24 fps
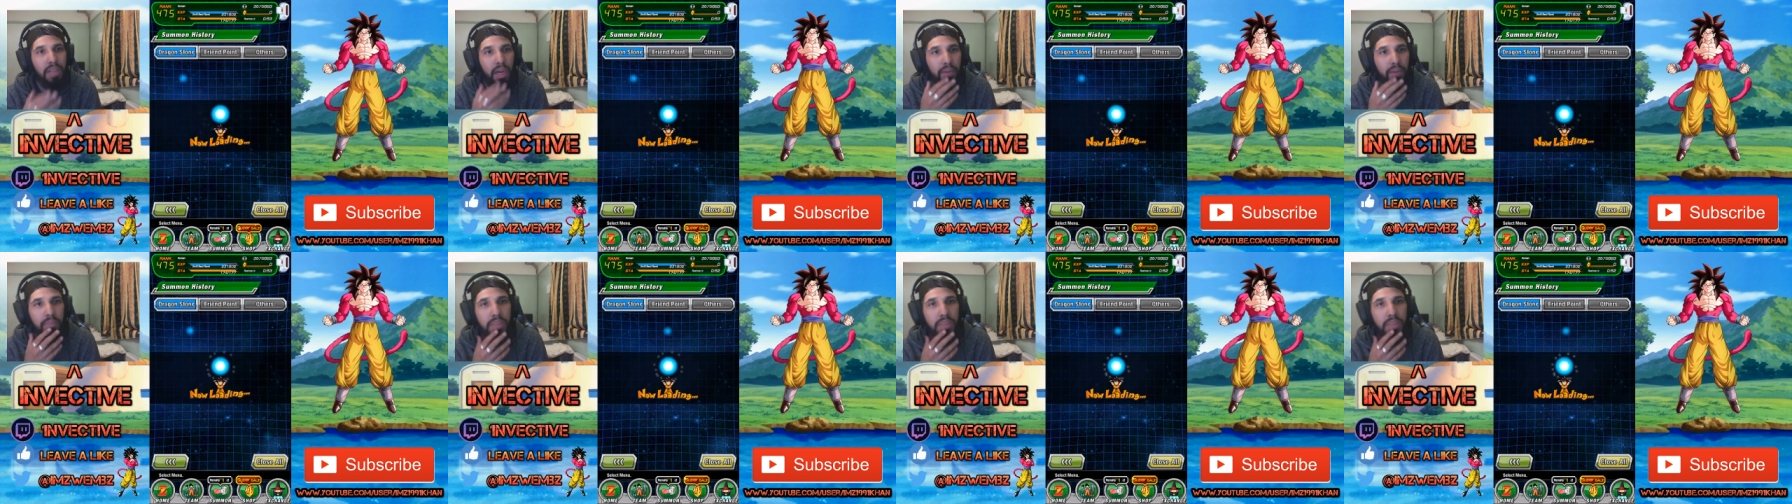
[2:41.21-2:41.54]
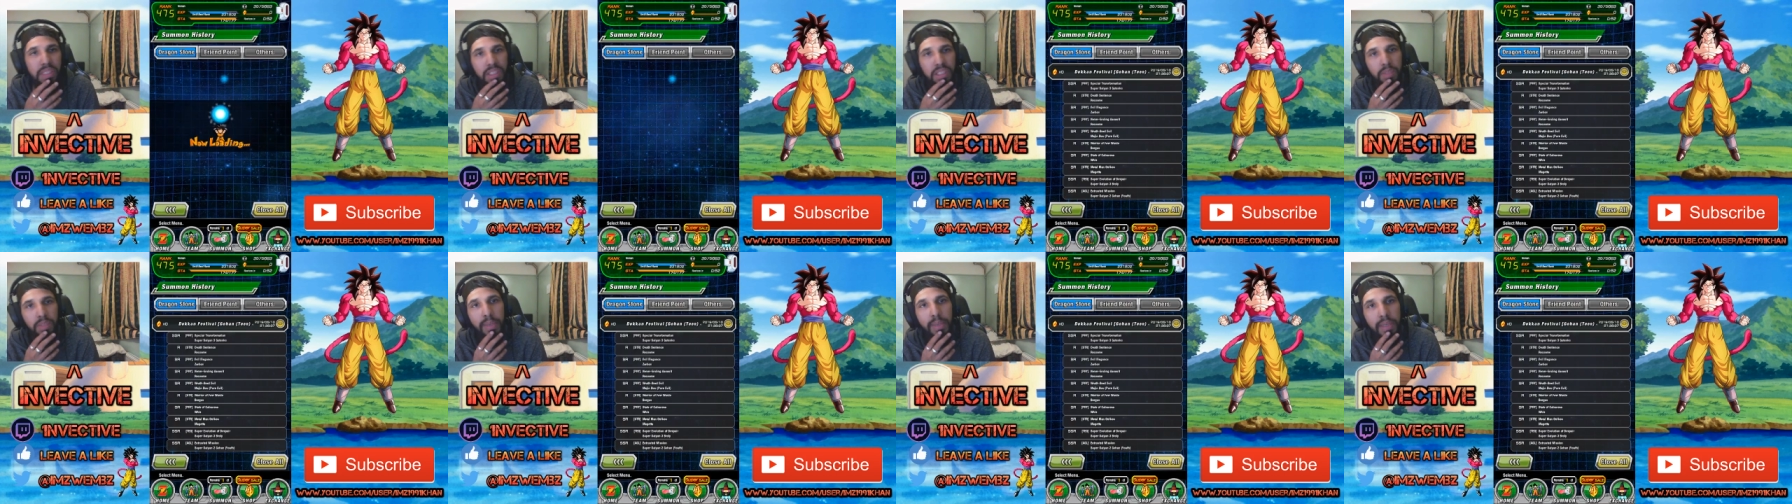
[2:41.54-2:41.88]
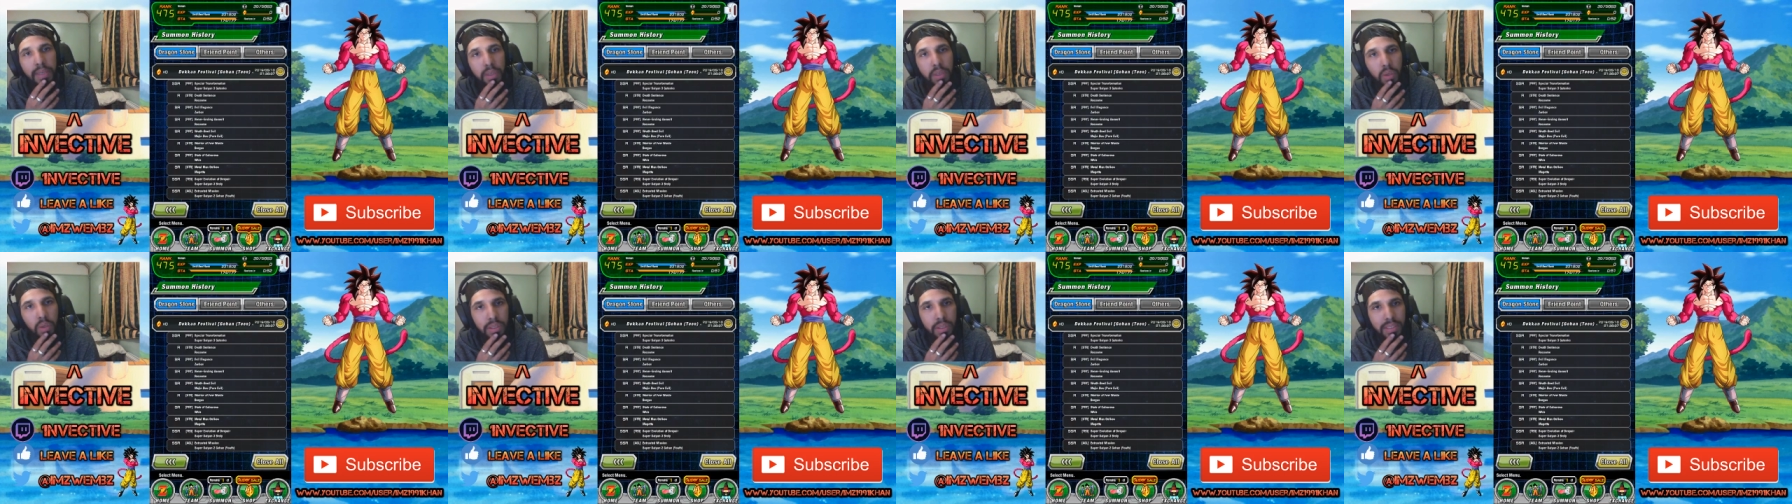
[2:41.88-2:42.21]
I've been
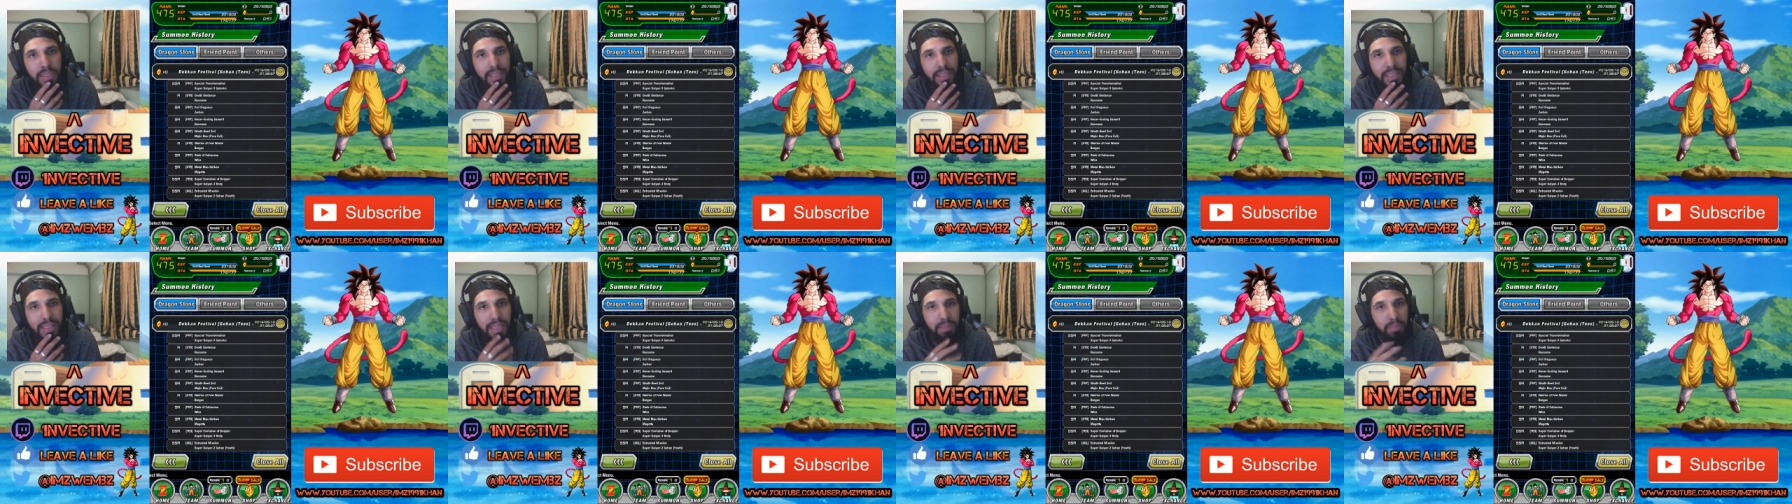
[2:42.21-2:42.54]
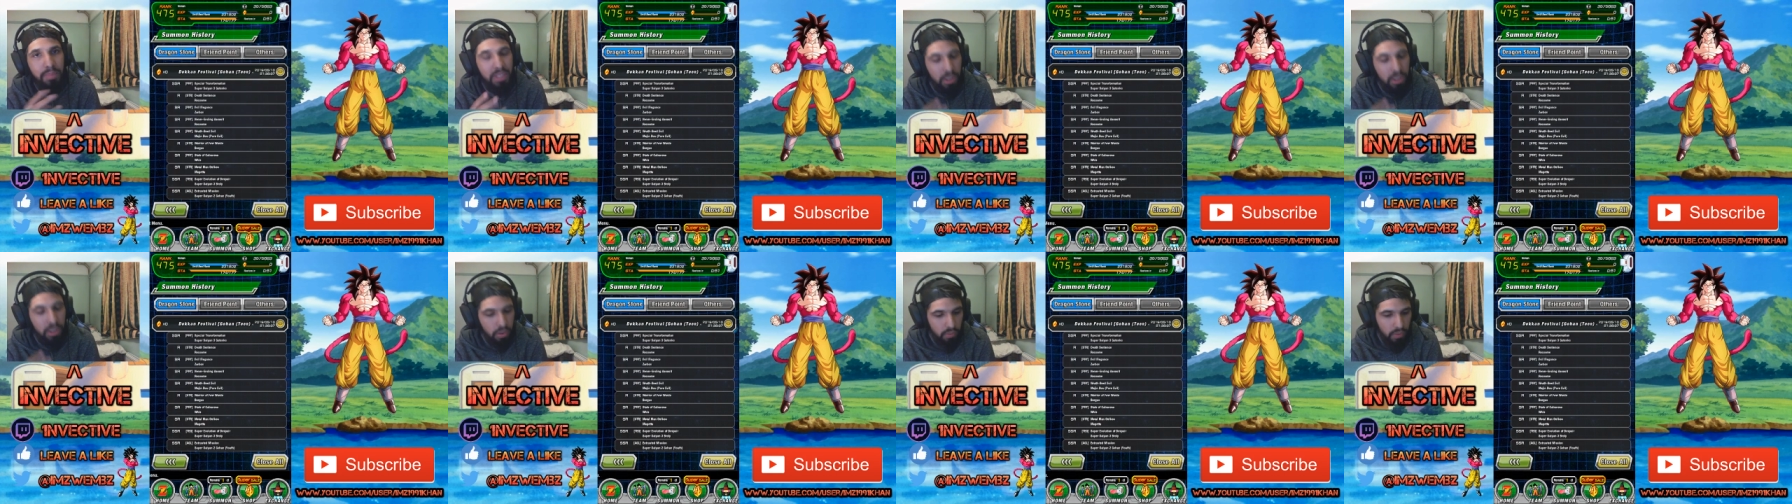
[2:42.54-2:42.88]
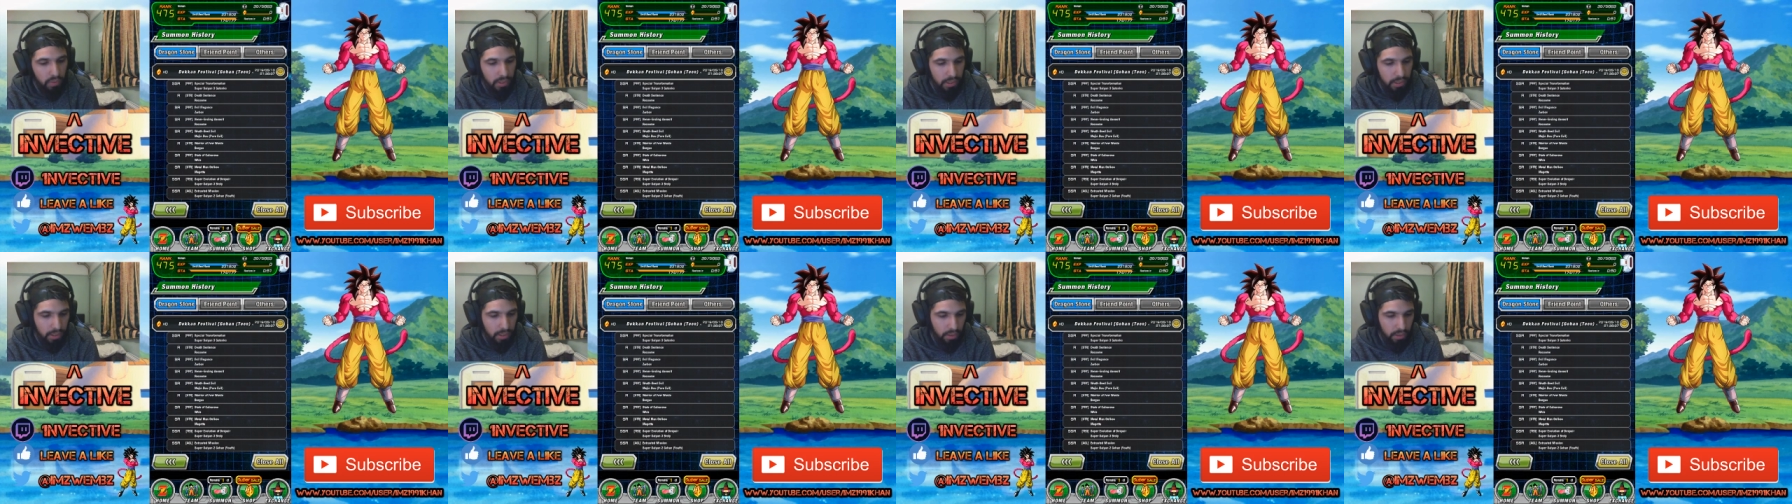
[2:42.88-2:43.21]
spending on this game. This is
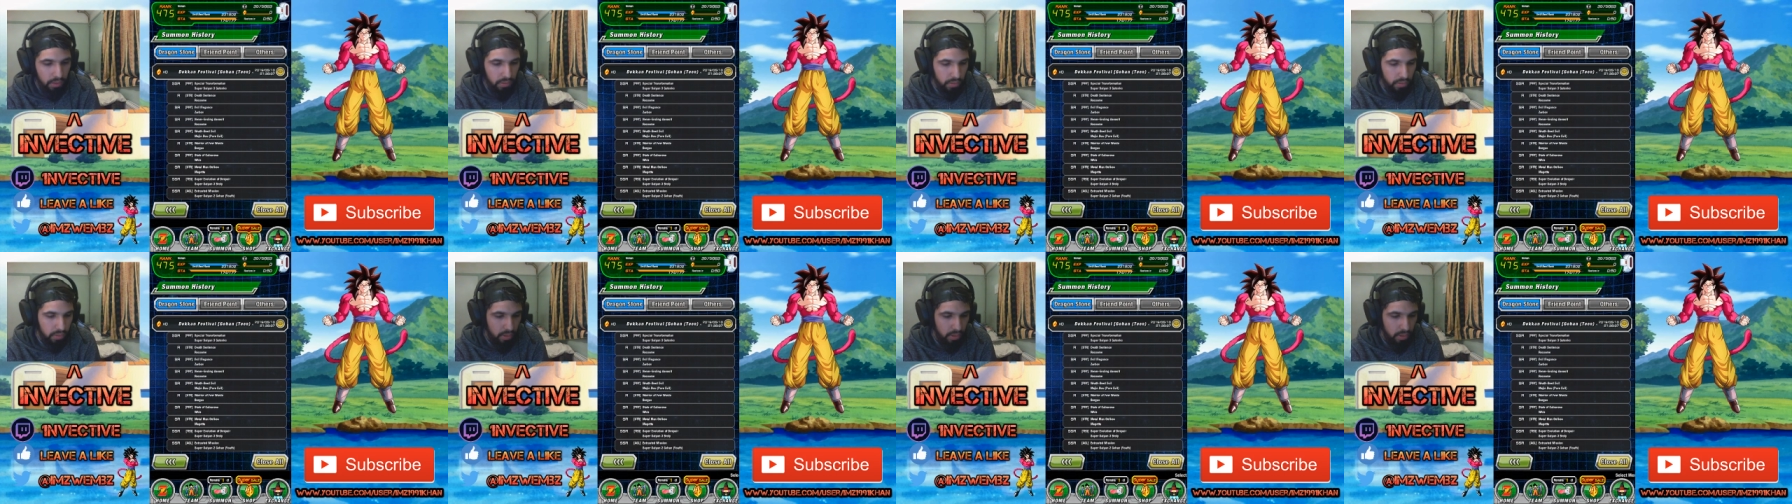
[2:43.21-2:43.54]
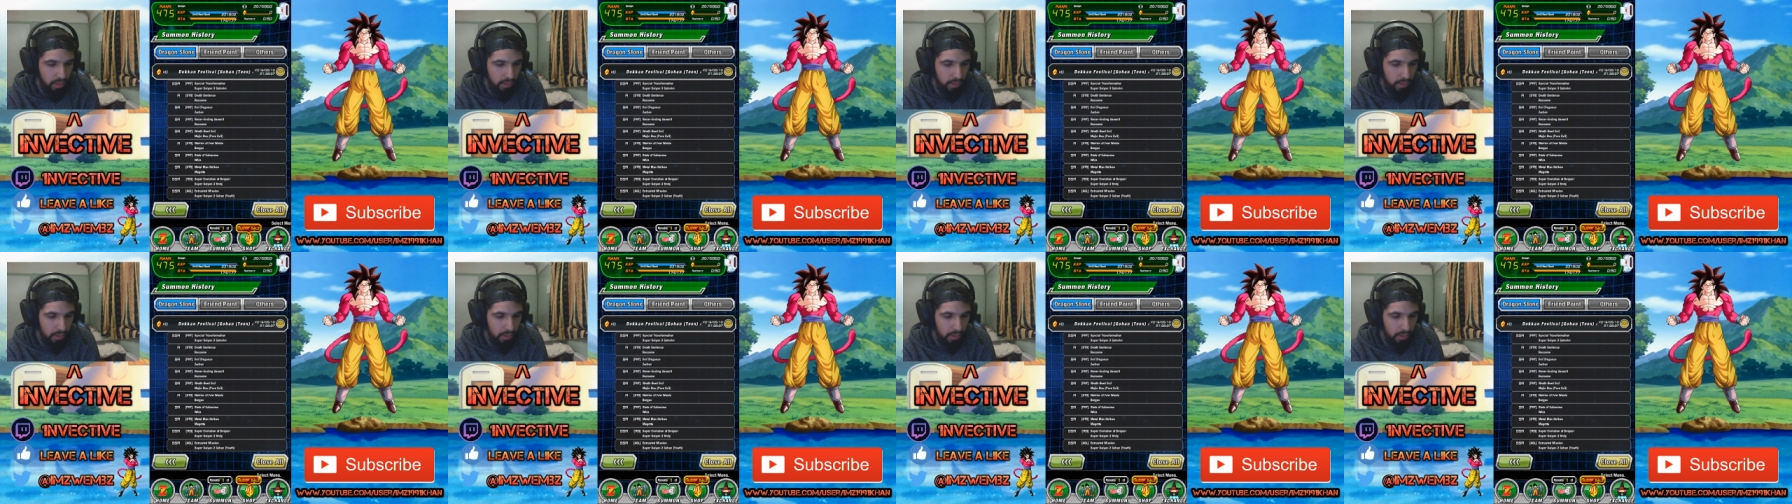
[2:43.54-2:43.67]
ridiculous.